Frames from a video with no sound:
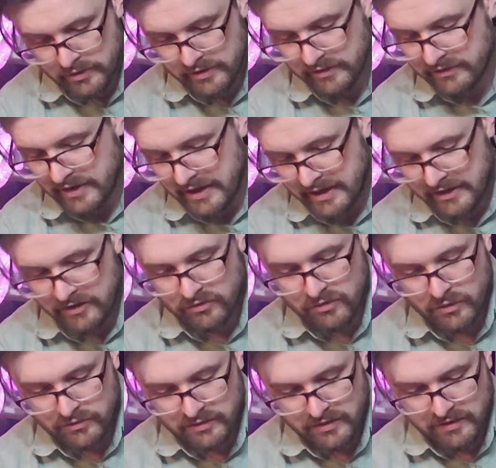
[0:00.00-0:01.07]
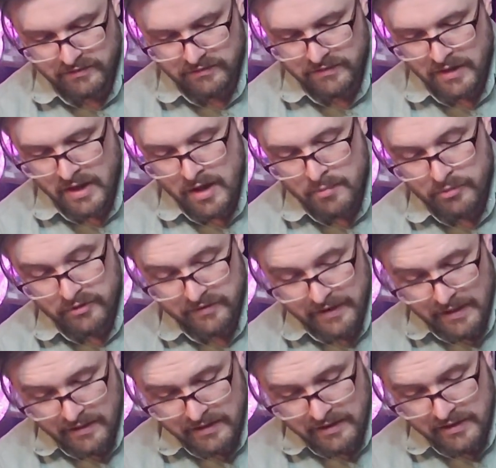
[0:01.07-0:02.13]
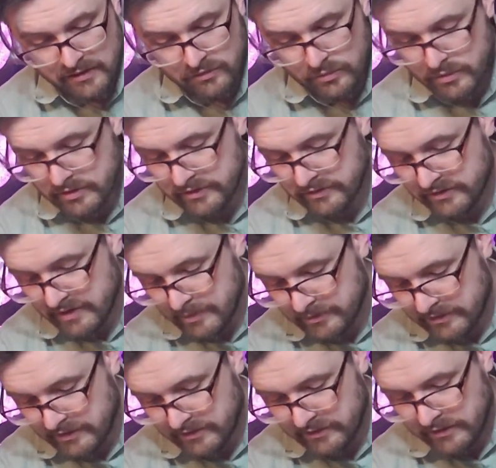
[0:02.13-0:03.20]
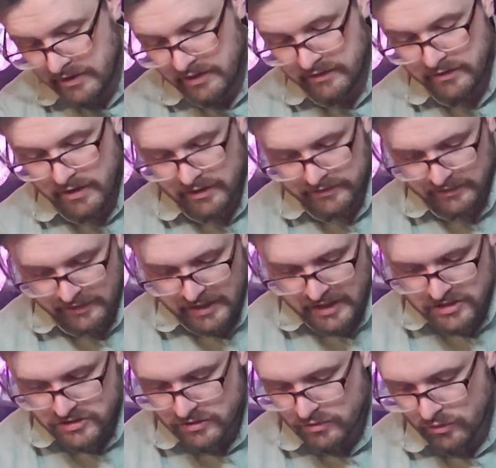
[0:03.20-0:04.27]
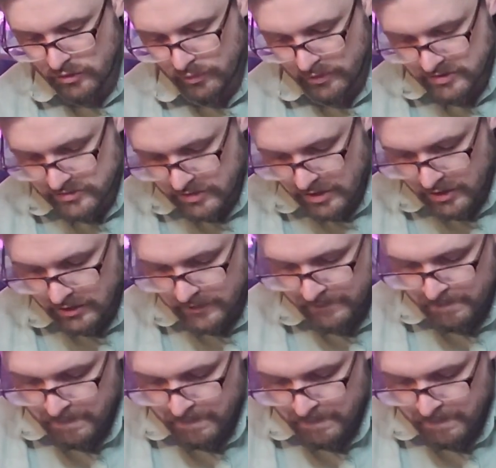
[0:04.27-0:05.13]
anxiety, dissociative personality disorder, substance intoxication, or withdrawal.